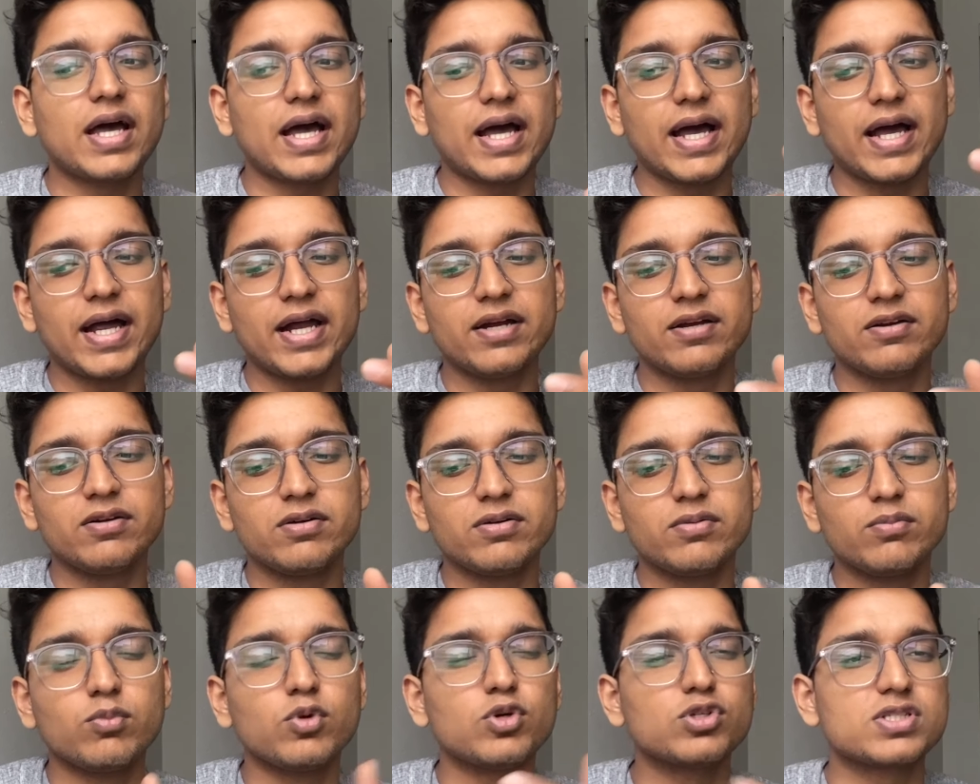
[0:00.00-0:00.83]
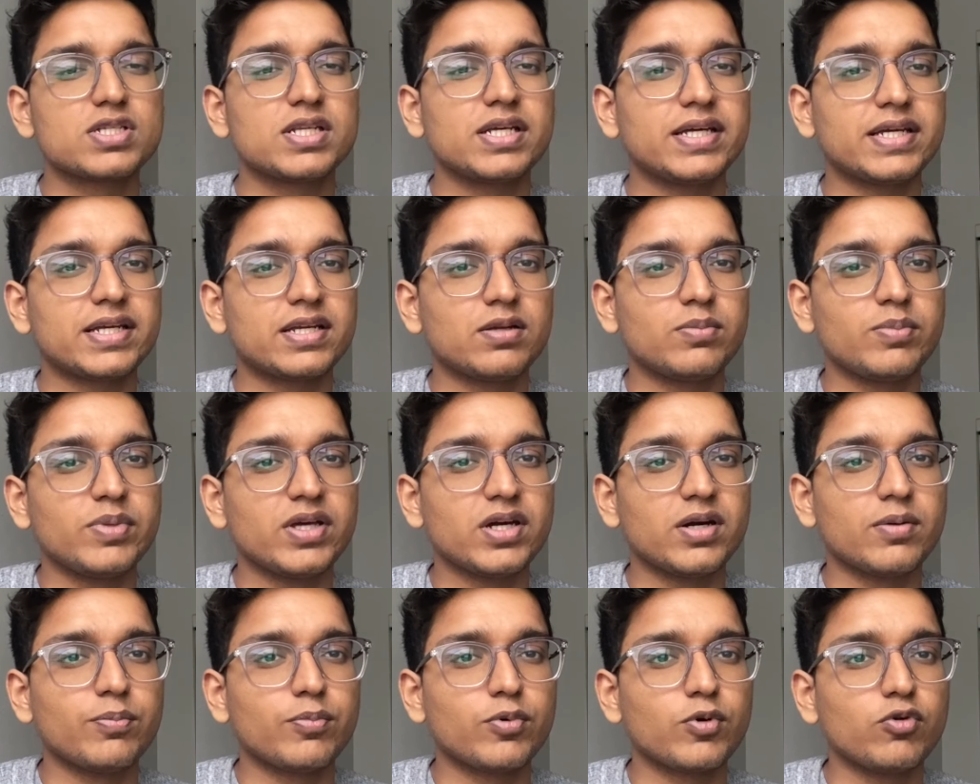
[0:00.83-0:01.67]
and mostly it will be
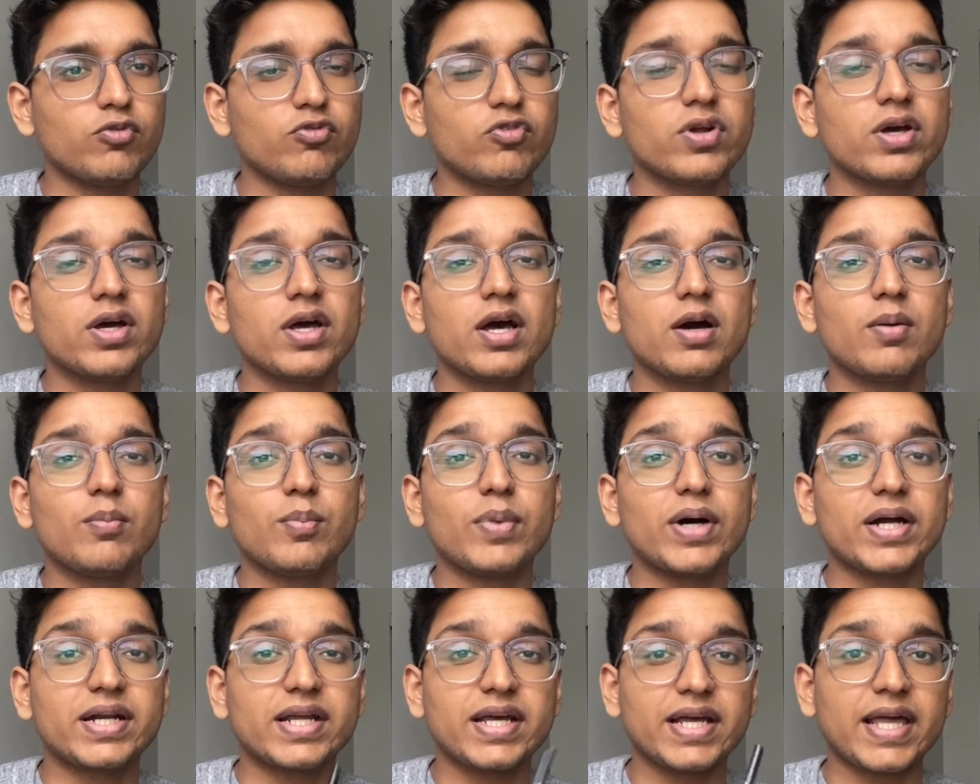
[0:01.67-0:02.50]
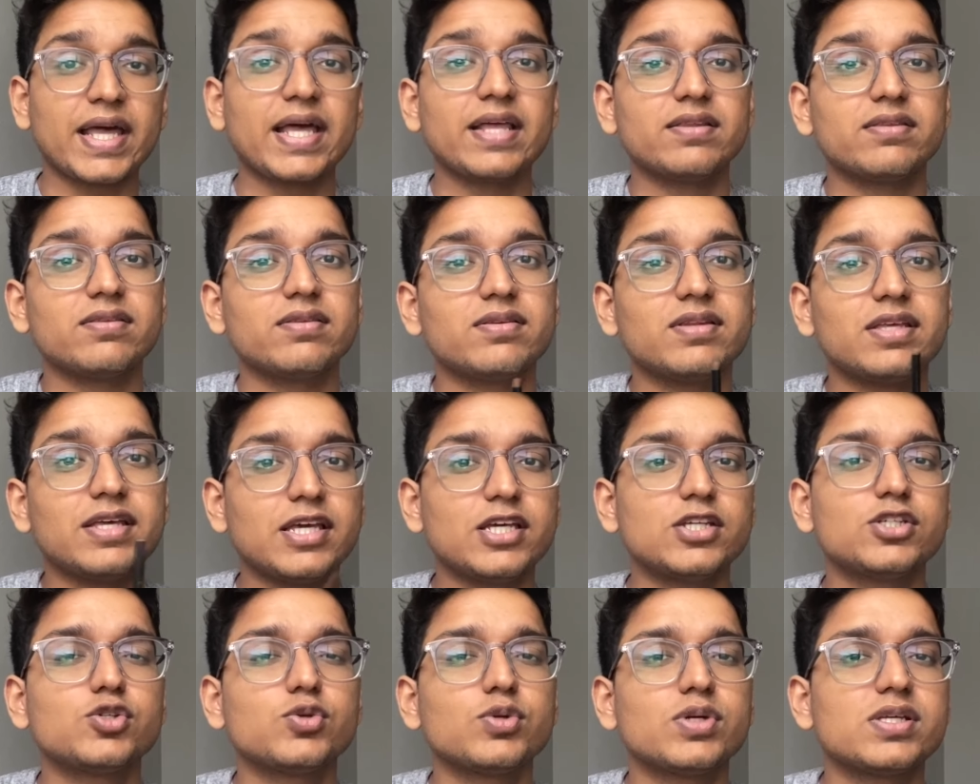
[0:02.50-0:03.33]
approved. But again, the
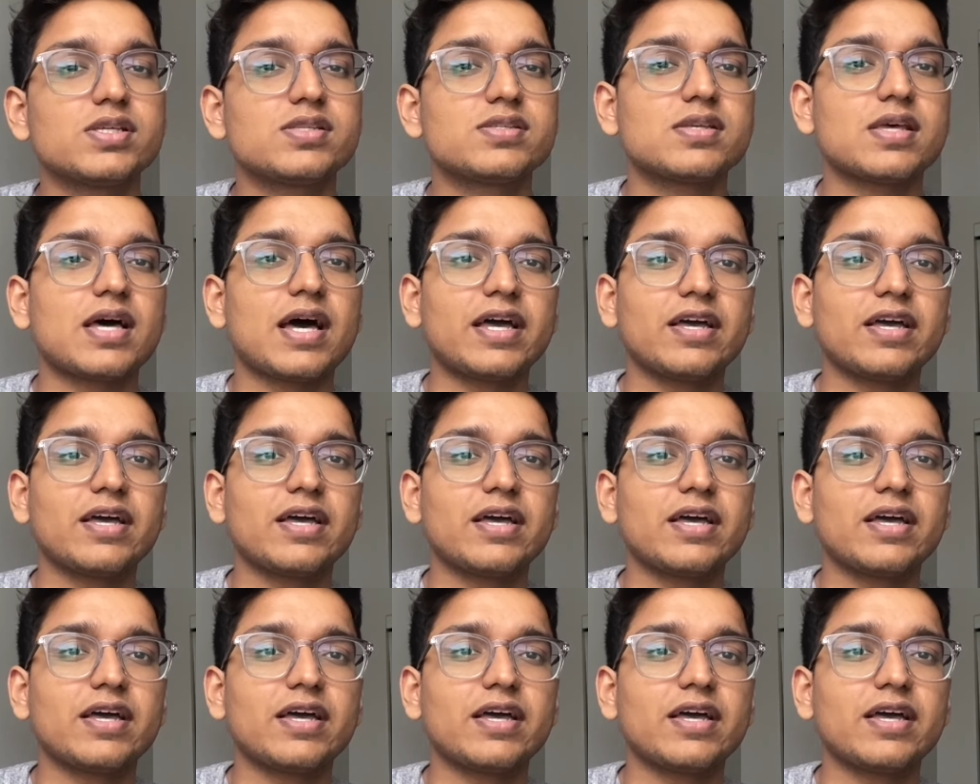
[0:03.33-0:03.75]
issue is I